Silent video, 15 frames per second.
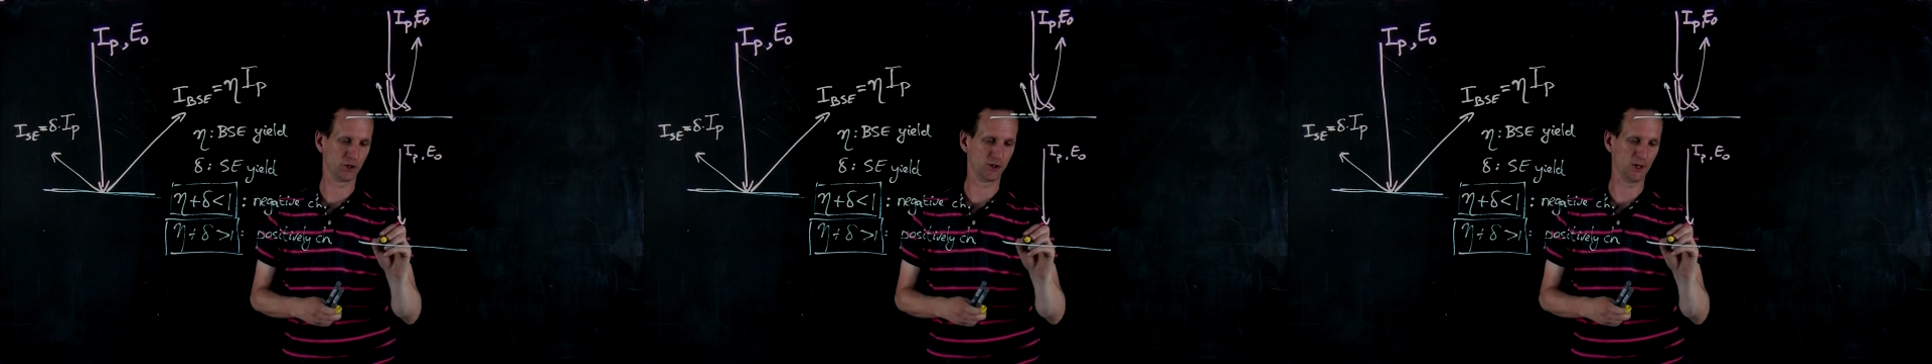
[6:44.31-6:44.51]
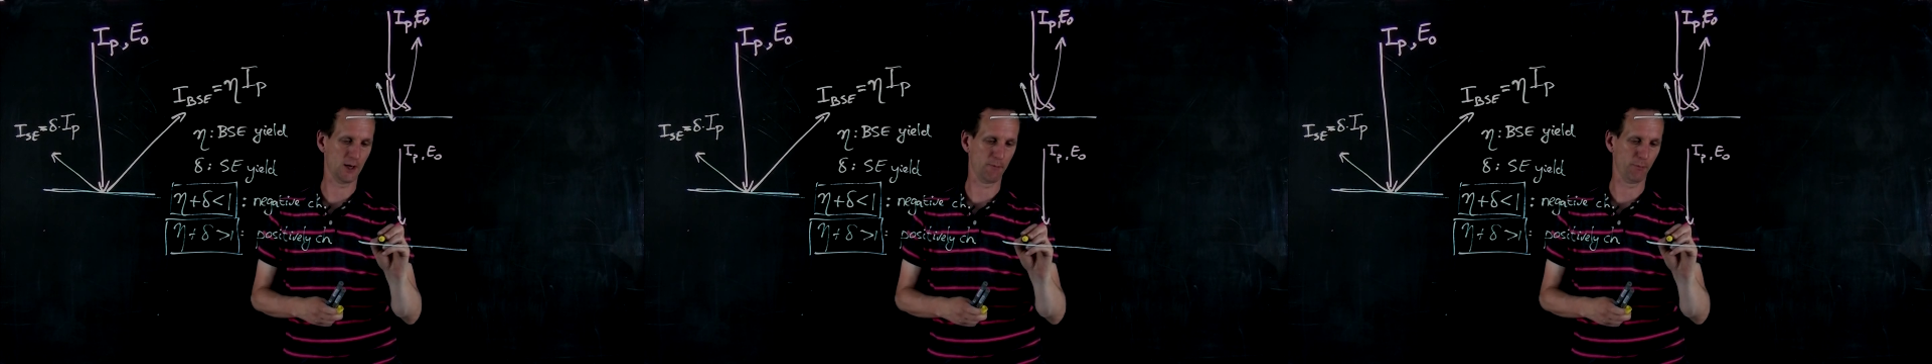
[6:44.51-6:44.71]

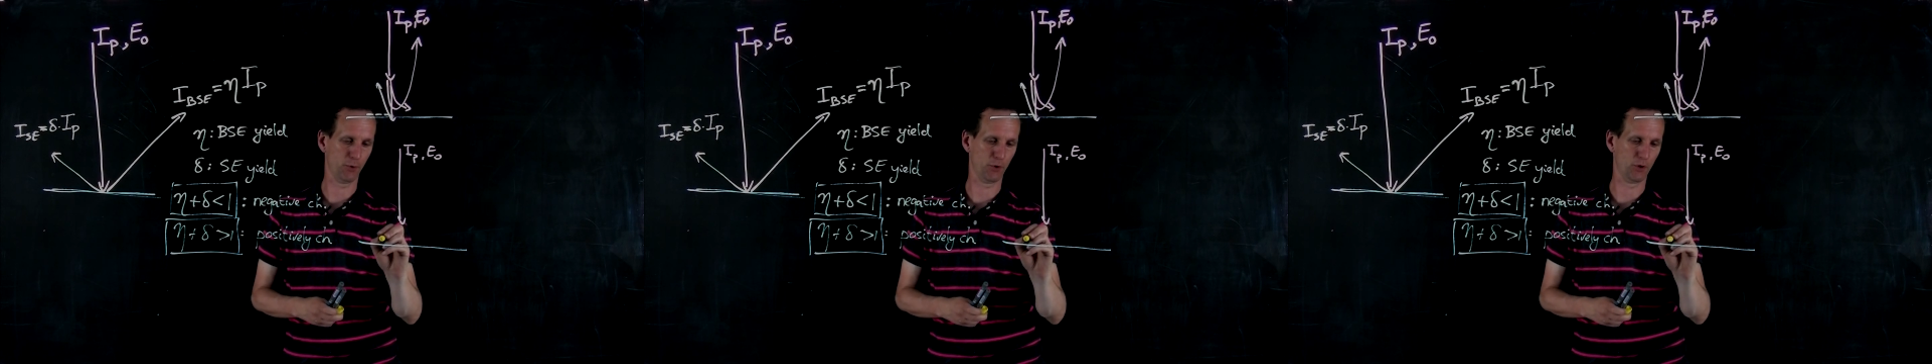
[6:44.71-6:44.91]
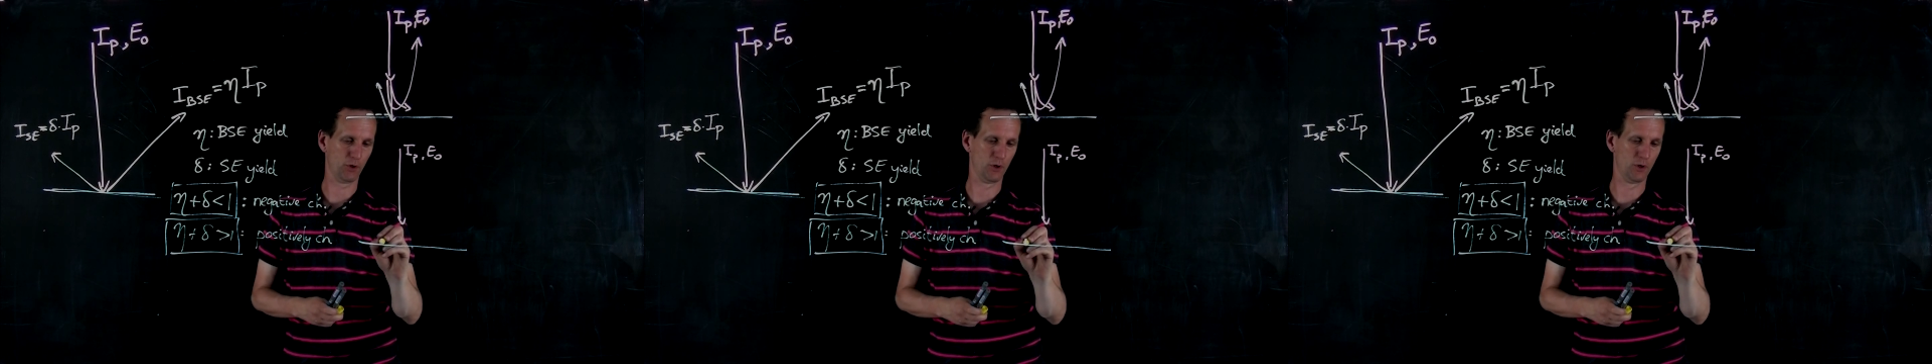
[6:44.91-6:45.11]

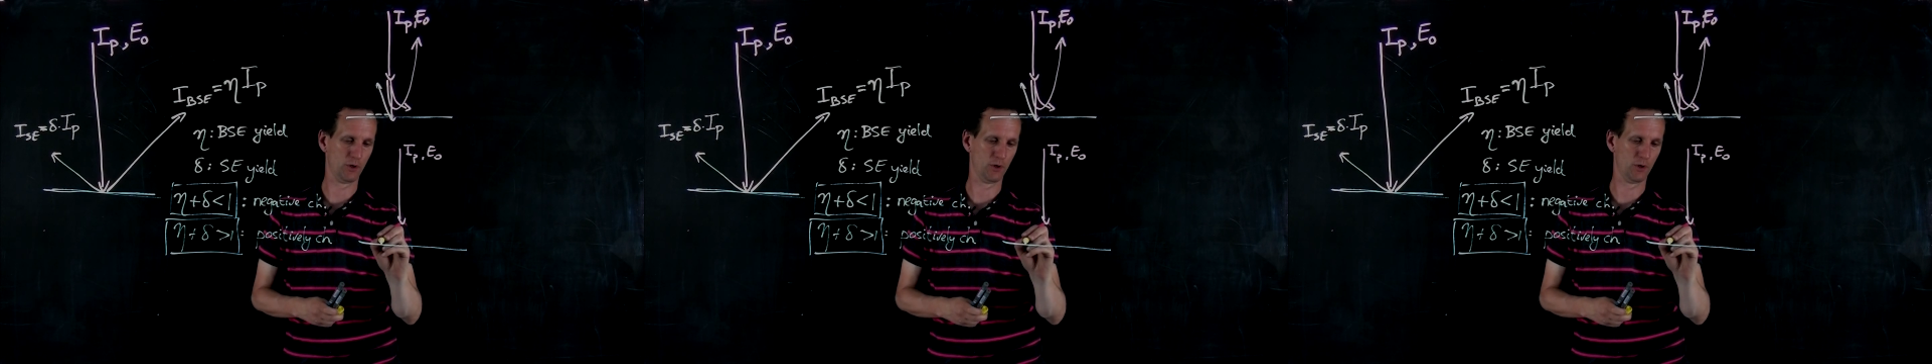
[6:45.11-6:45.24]
sample